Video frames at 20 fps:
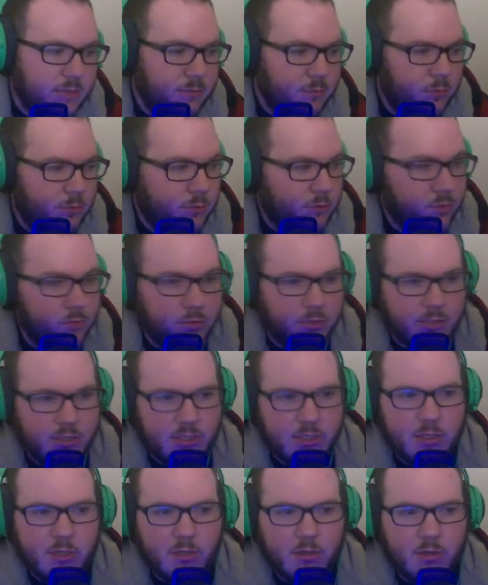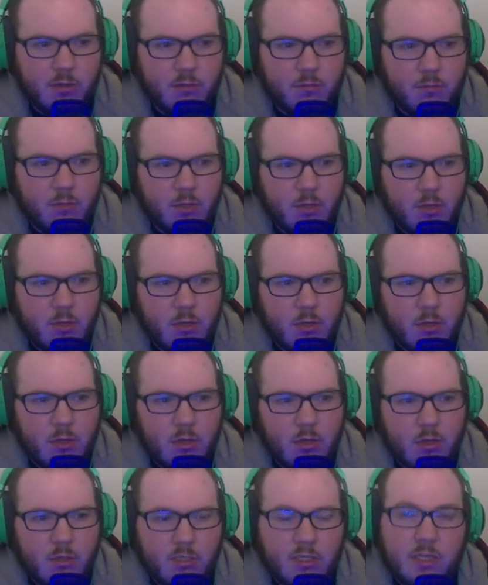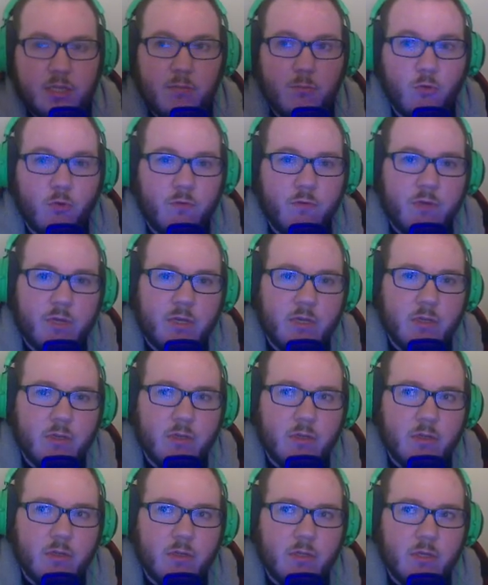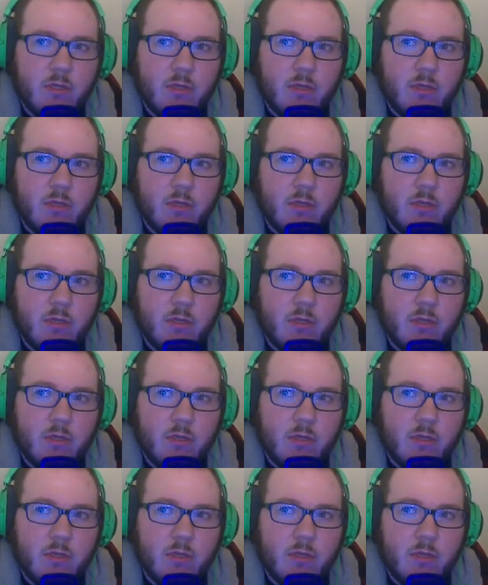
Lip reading: was cool to see the movie in the